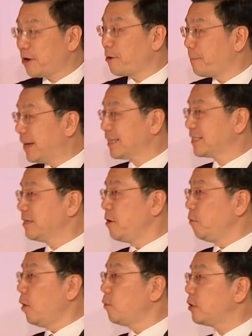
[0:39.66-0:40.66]
our best
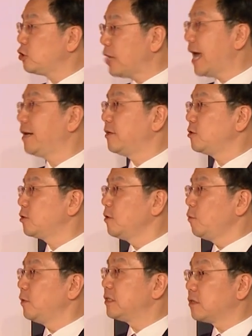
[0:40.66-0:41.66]
when we're challenged
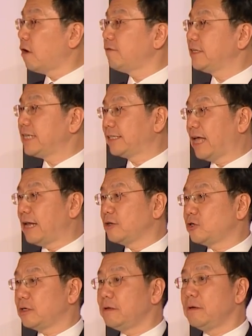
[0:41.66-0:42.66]
with solving
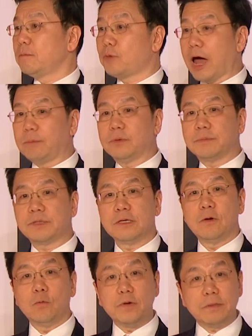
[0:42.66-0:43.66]
technology problems
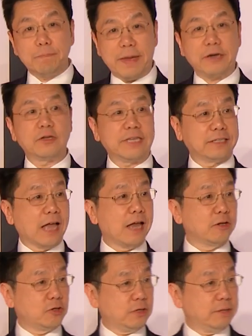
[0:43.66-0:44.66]
with better
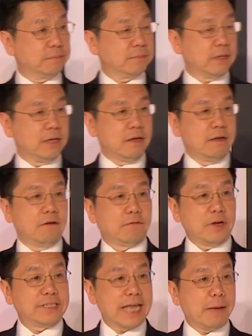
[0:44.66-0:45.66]
technology.
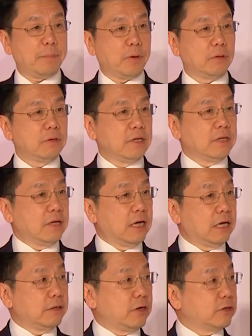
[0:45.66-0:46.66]
For example,
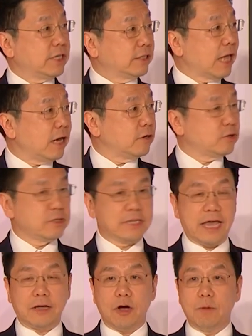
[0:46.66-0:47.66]
uh, there are technologies
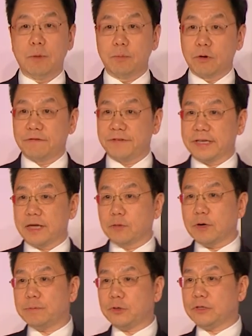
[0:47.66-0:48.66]
like homomorphic
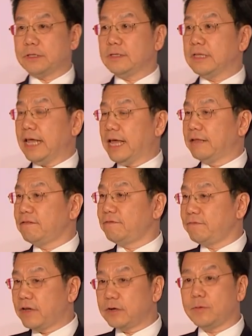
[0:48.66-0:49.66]
encryption and
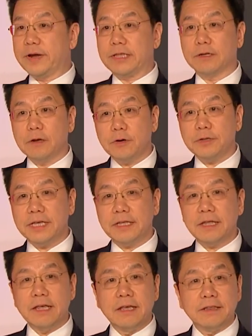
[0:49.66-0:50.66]
federated
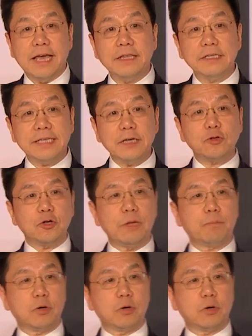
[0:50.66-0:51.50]
learning that essentially